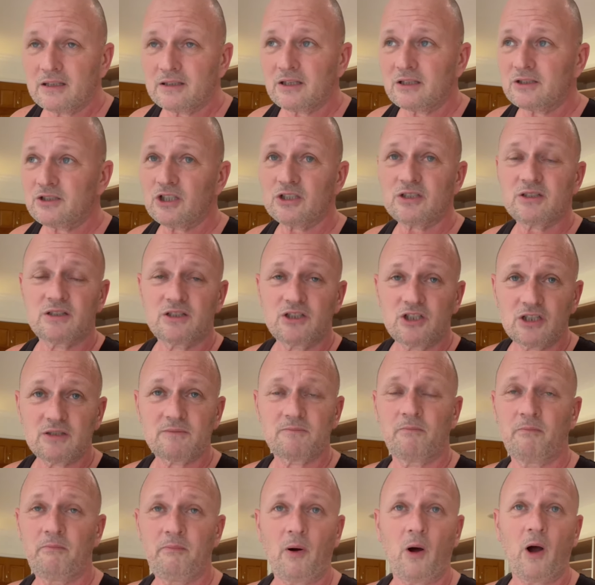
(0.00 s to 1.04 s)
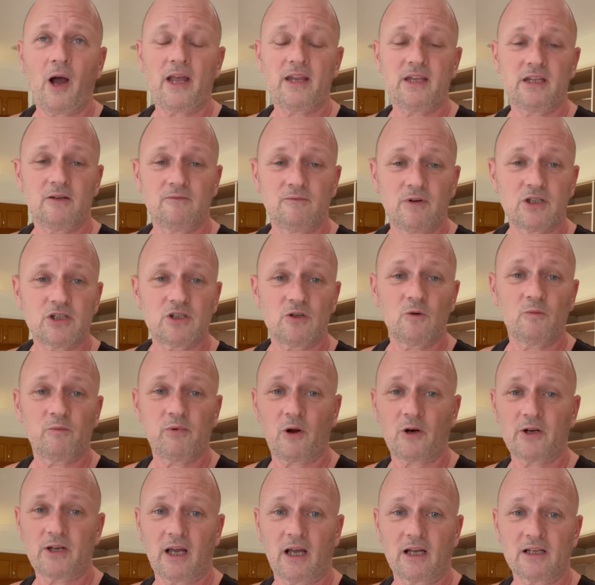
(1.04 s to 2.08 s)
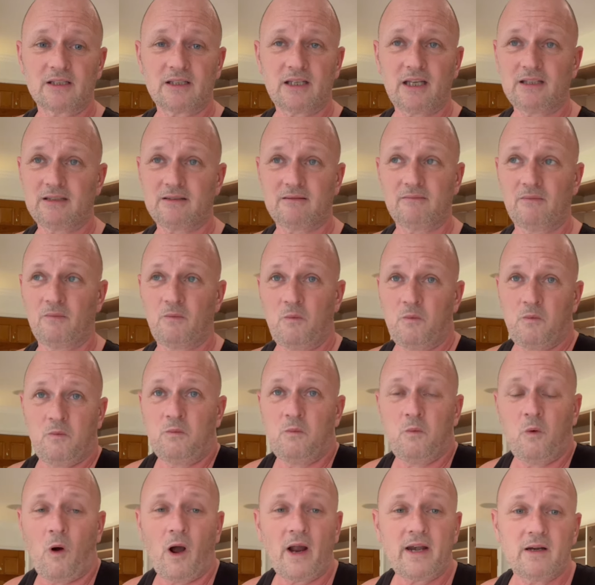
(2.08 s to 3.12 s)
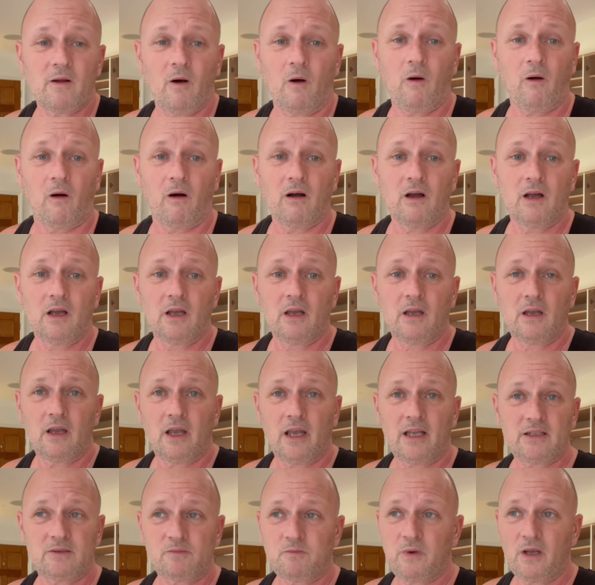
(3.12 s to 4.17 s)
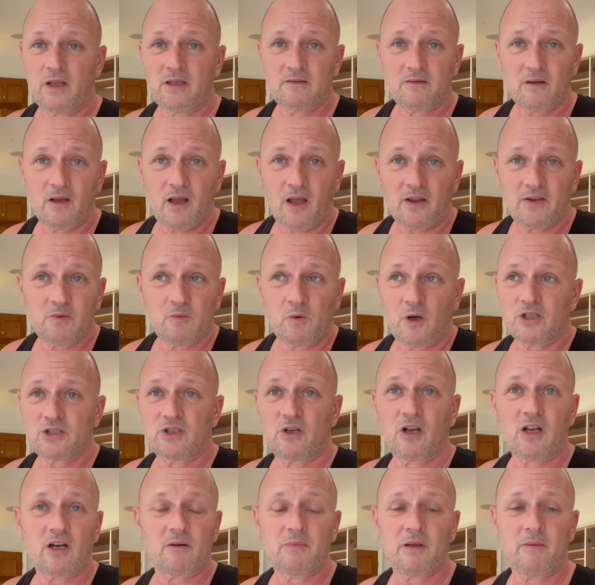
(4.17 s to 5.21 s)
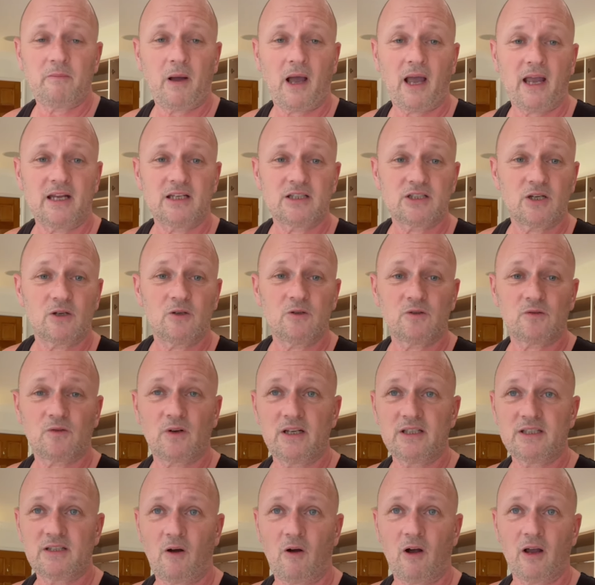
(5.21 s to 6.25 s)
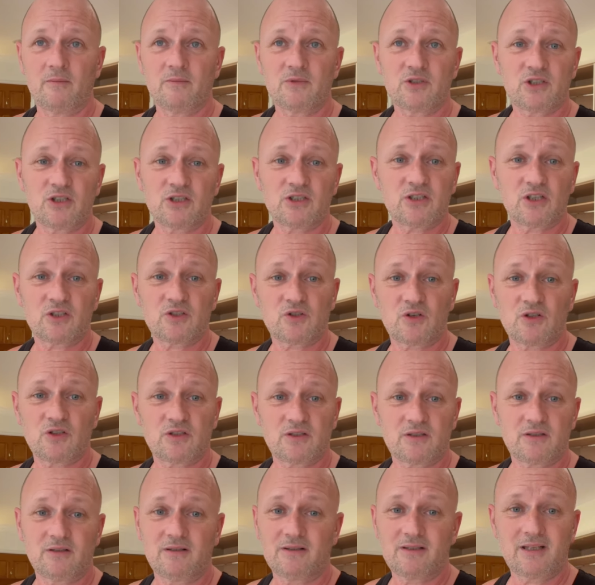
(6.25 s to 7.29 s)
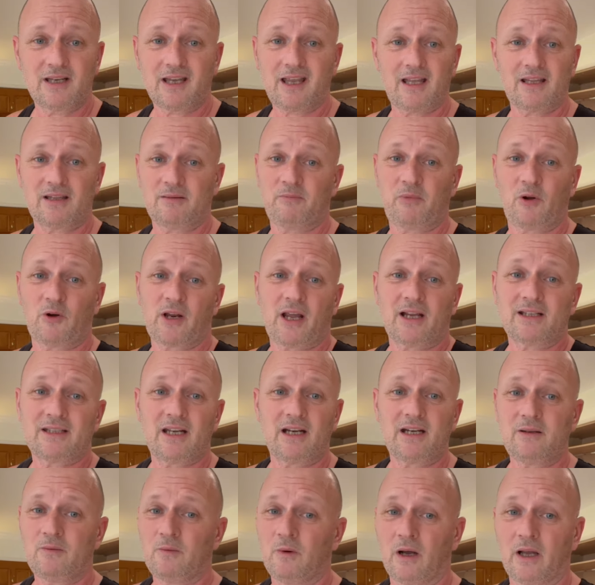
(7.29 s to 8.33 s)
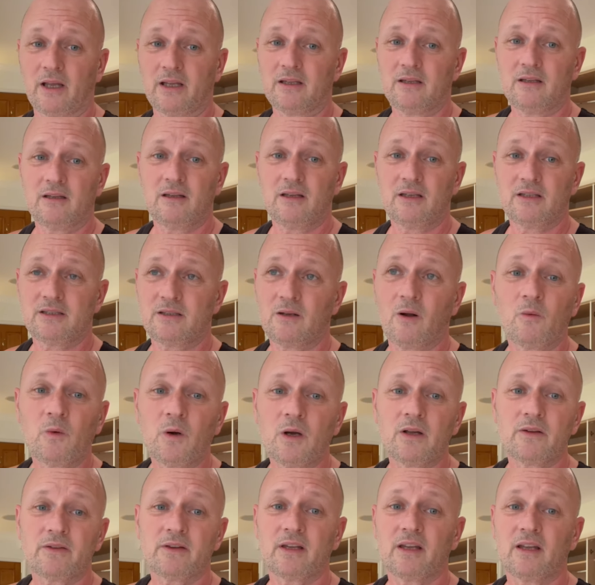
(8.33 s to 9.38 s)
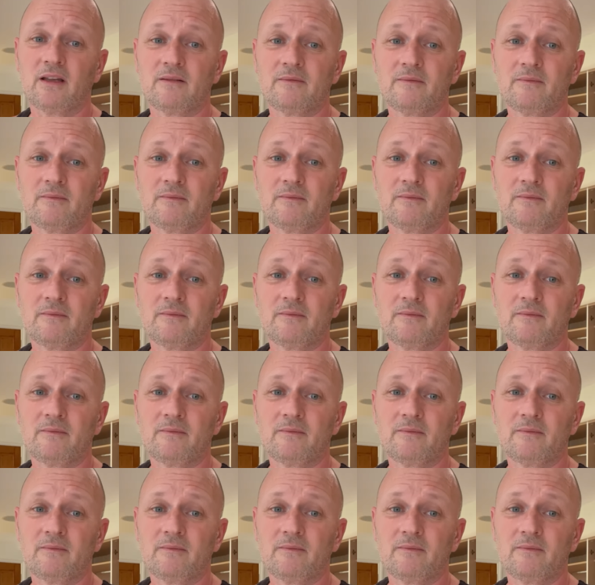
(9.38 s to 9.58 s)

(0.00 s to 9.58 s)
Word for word: Just buy the original product. Why not? Otherwise you're going to be paying 2-3 times just to get the product anyway. It's not worth it.